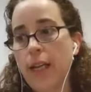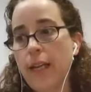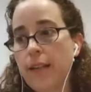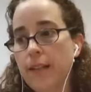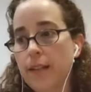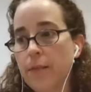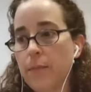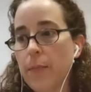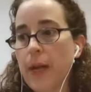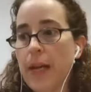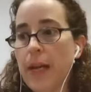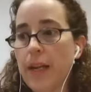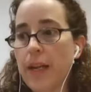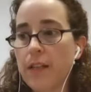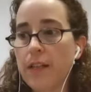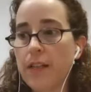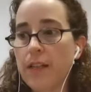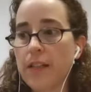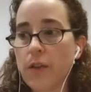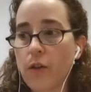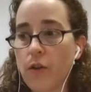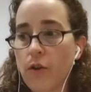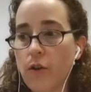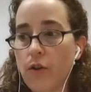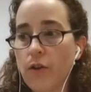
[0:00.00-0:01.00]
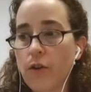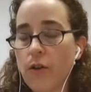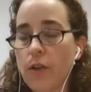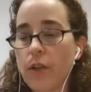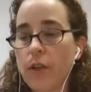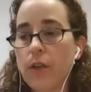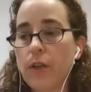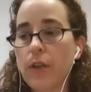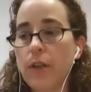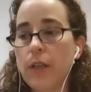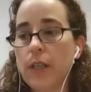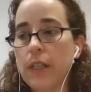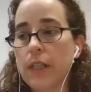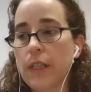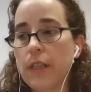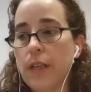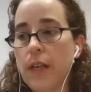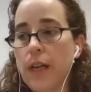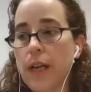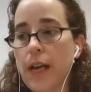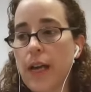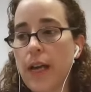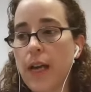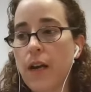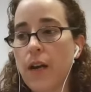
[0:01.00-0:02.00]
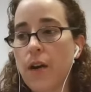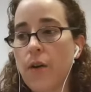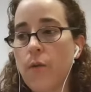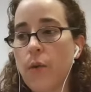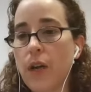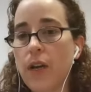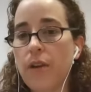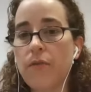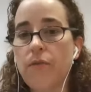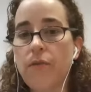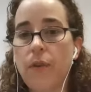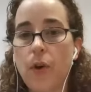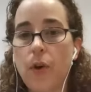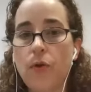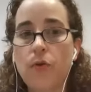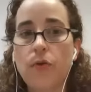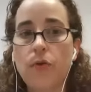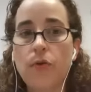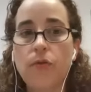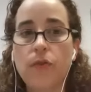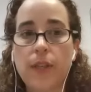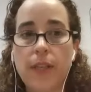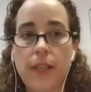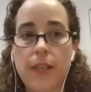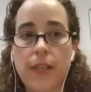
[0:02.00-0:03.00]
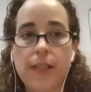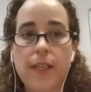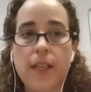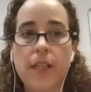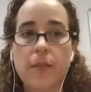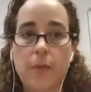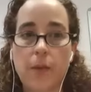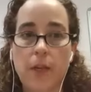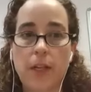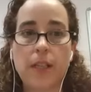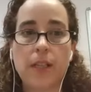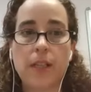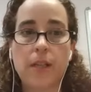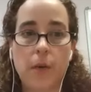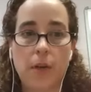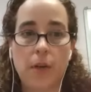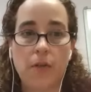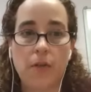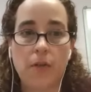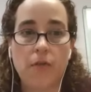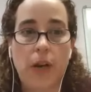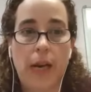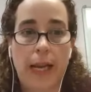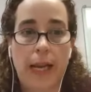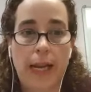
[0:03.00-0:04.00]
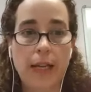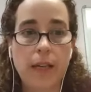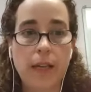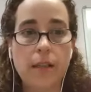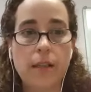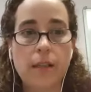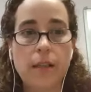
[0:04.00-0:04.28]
It depends on how involved the assessment needs to be, really.